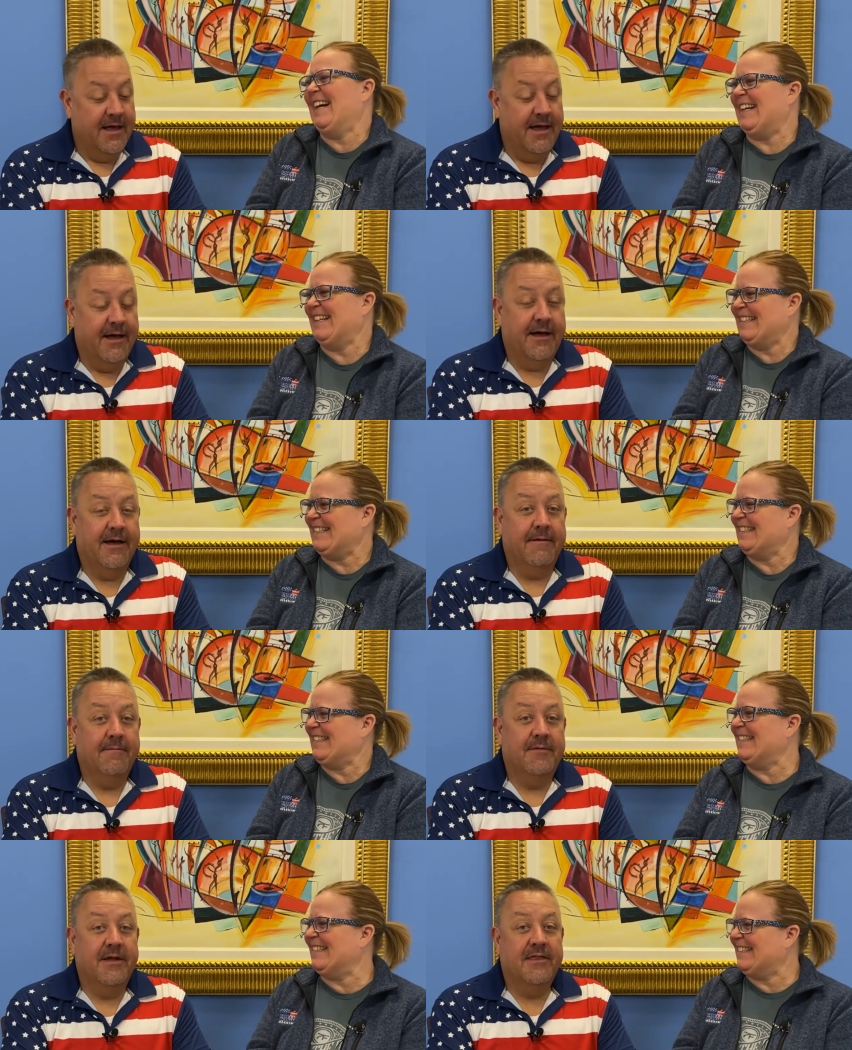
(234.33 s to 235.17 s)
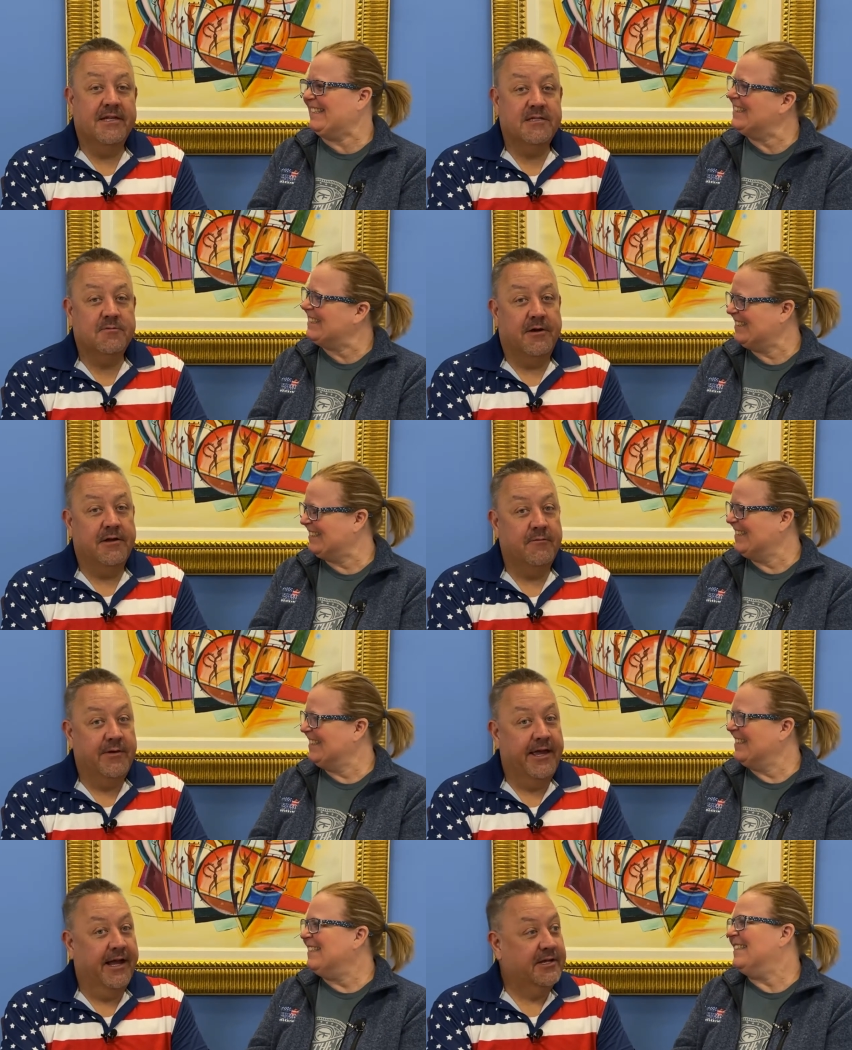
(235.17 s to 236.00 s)
Speaker 1: Uh, but this one,
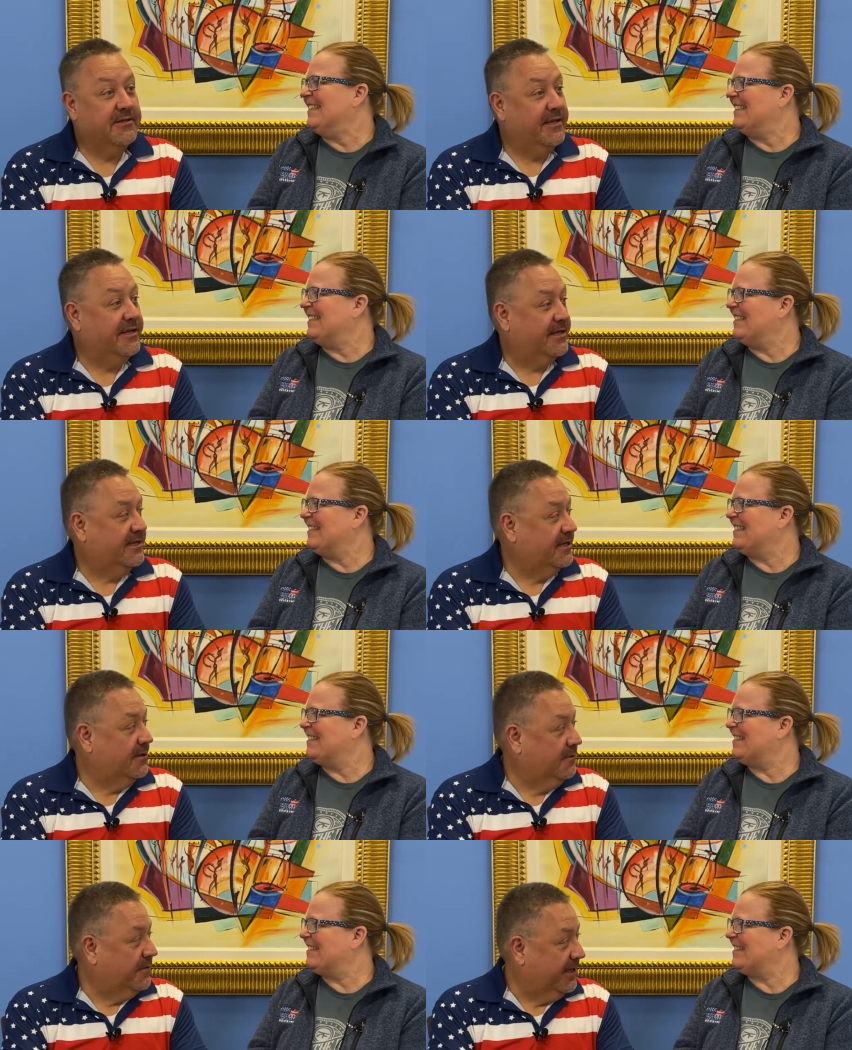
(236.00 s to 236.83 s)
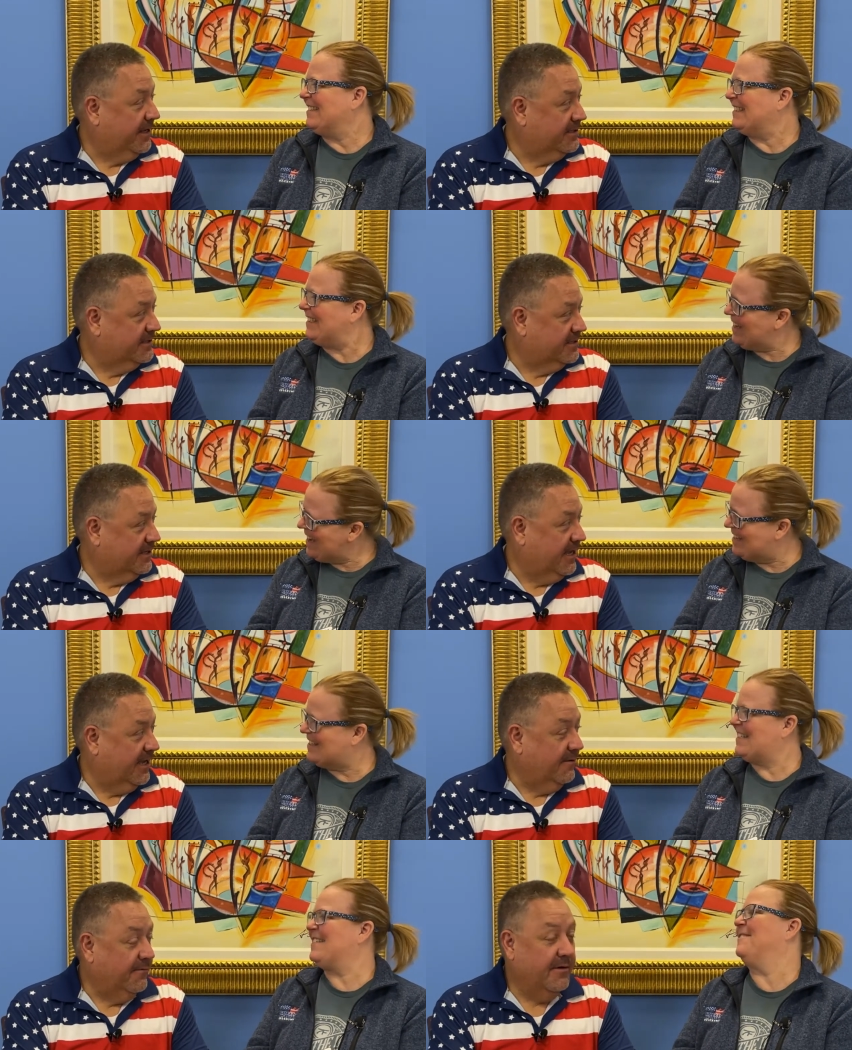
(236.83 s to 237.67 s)
we actually get to do things, yes.
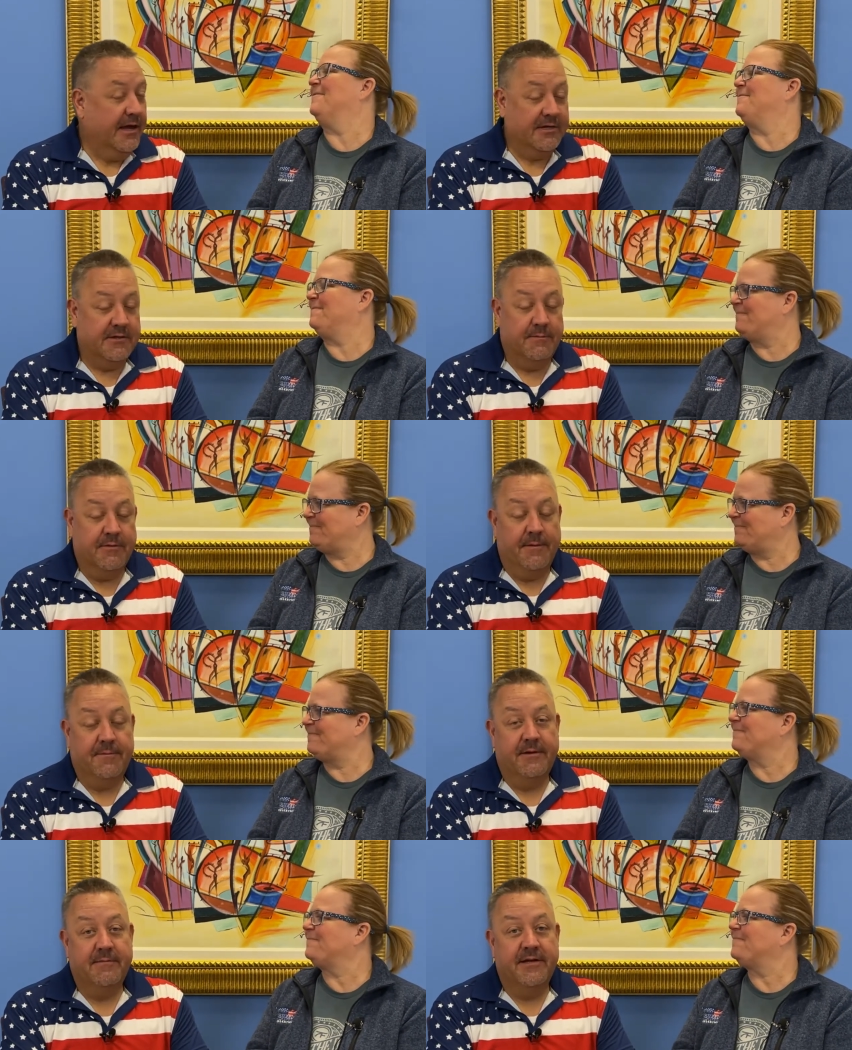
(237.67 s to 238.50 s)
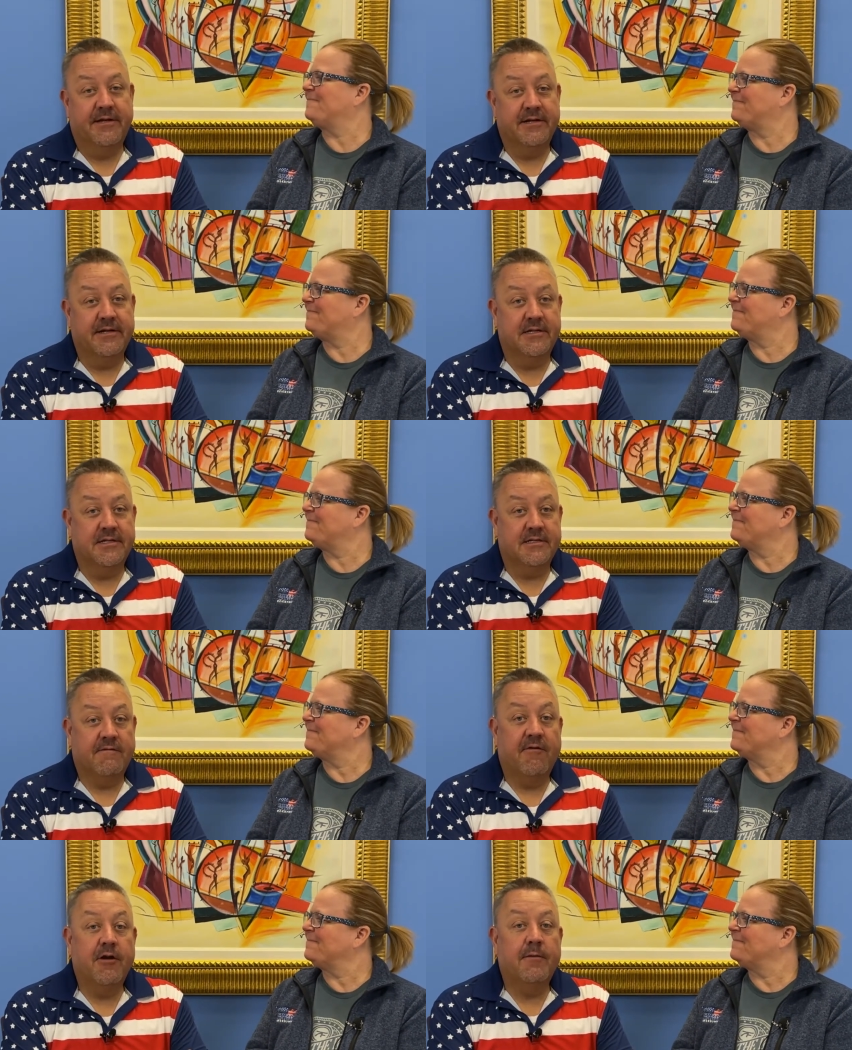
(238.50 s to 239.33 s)
and we're actually prepping because
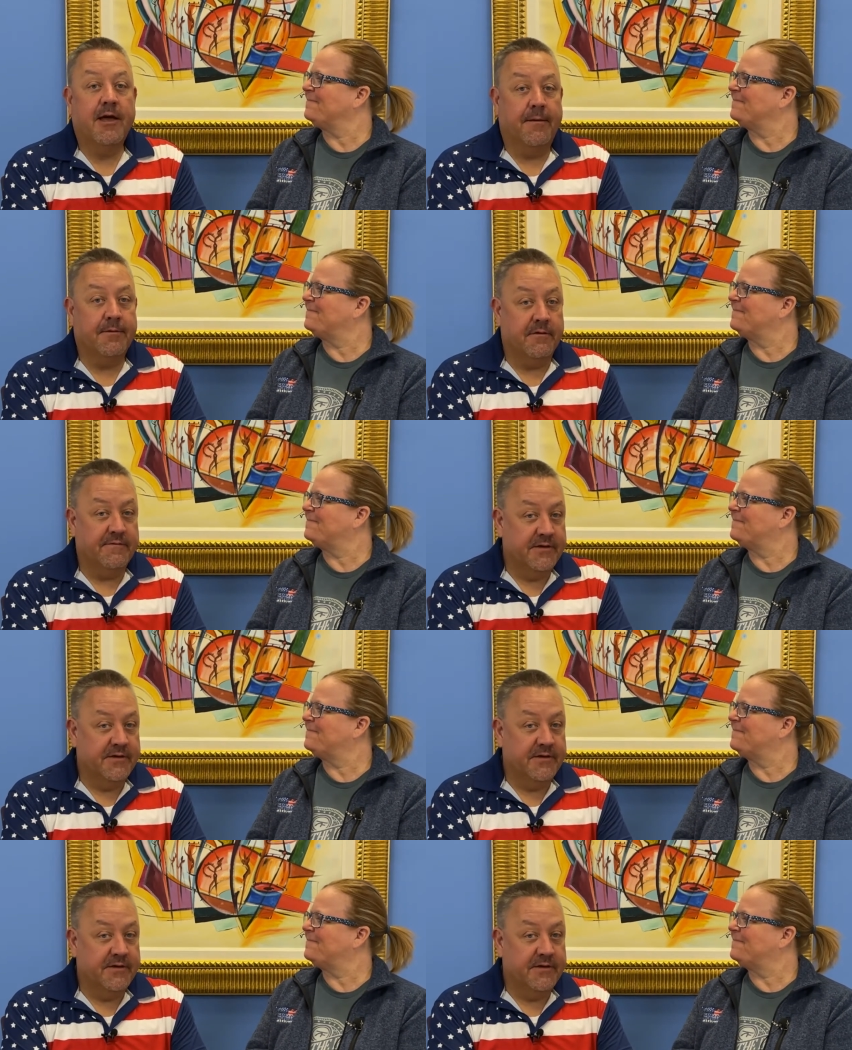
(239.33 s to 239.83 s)
Freedom Capital